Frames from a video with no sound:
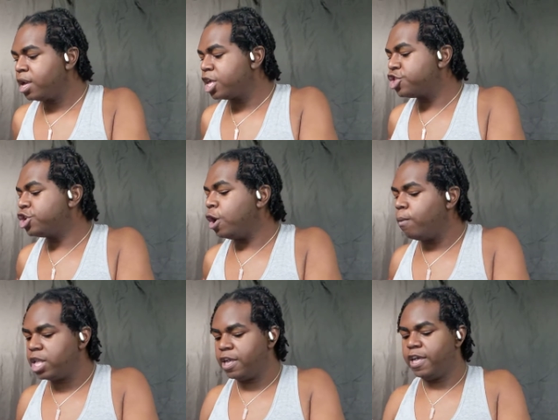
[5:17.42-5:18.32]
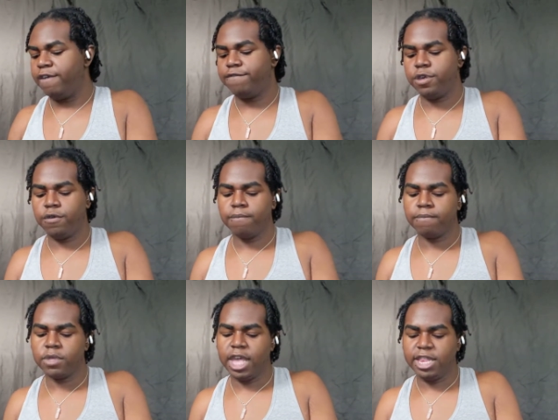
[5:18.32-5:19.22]
because you don't want to if you
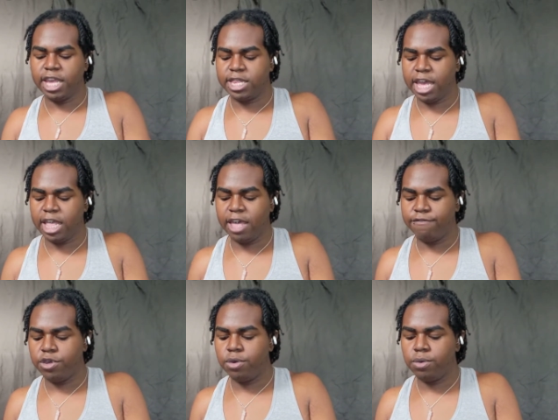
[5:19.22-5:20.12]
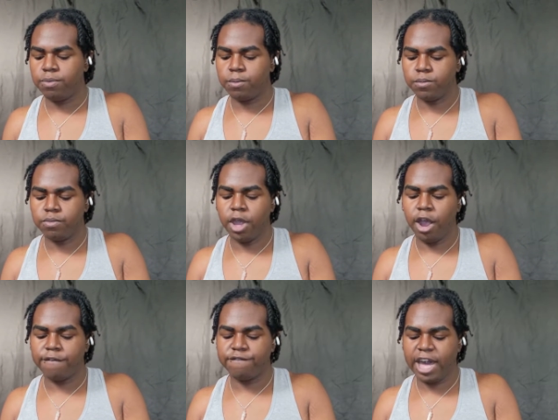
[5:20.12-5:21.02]
as i said if you
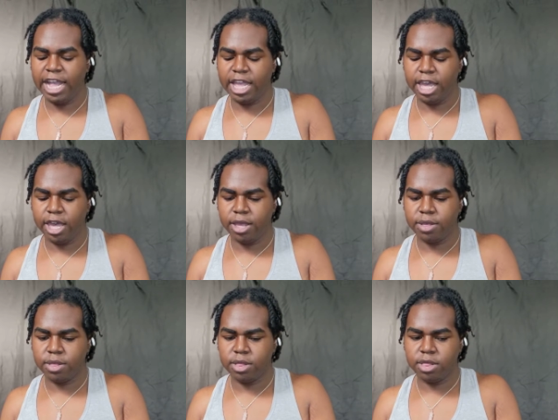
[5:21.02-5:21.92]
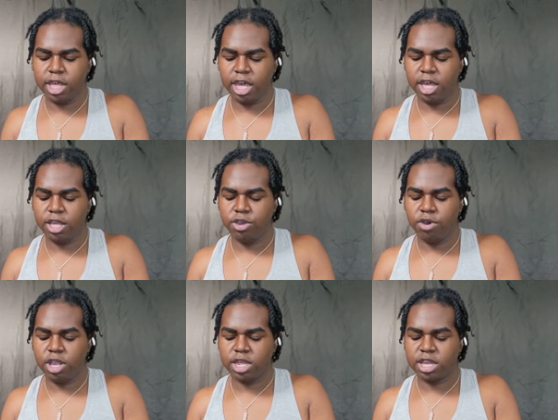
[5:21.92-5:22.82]
are fighting it then you're
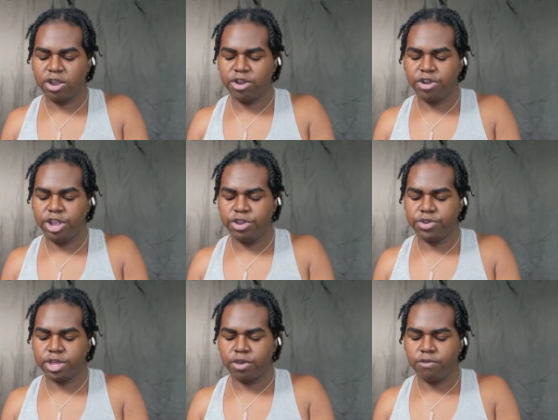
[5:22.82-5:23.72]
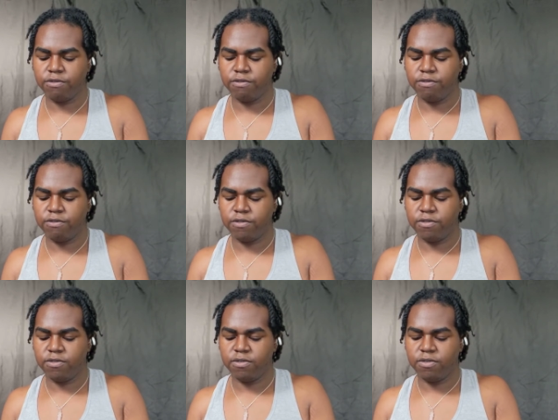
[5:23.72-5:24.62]
gonna start hurting yourself
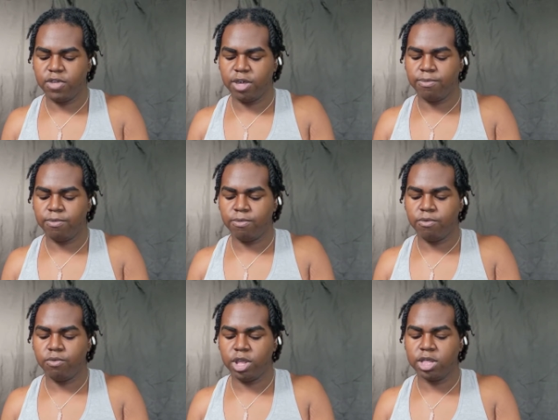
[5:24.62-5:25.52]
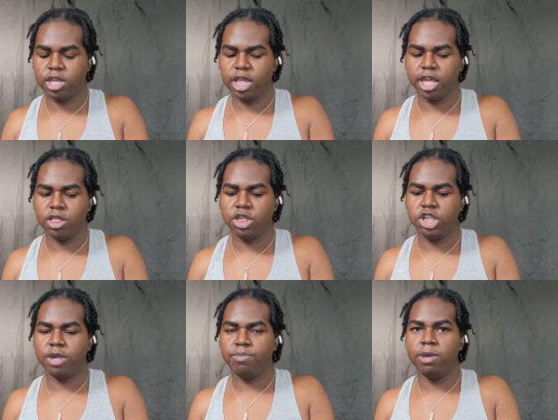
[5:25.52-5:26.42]
like really like
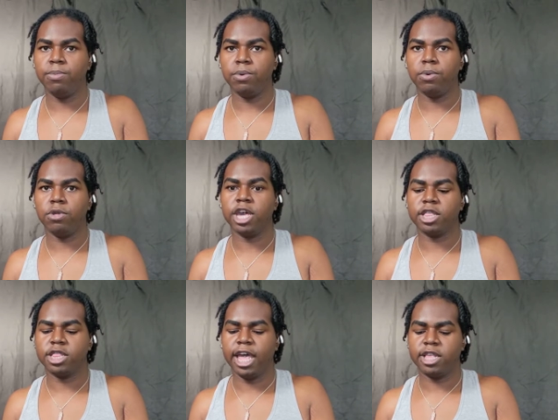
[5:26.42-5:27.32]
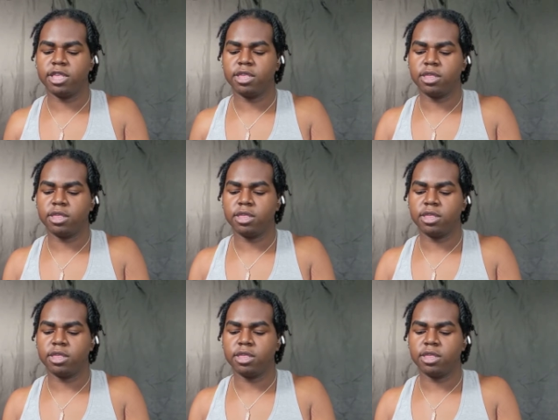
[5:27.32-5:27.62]
legit people like that's